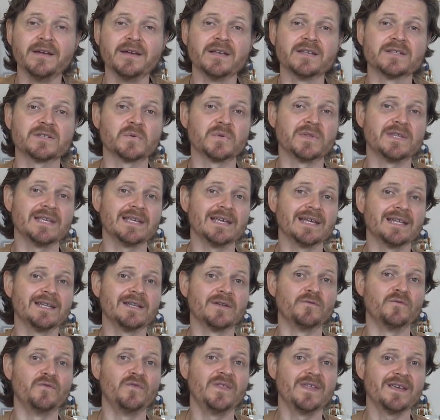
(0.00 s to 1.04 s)
So at the end
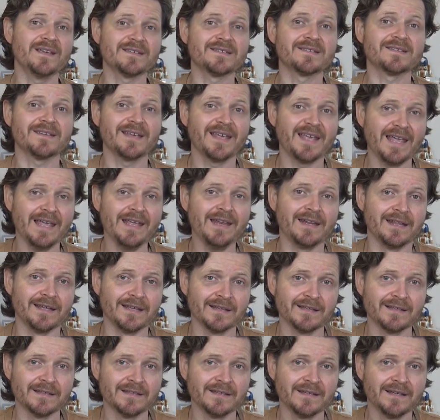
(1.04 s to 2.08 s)
of this
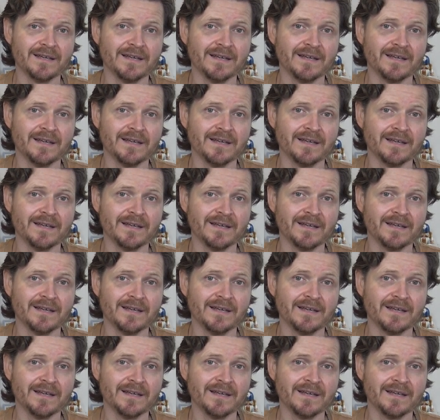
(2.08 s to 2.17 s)
inning,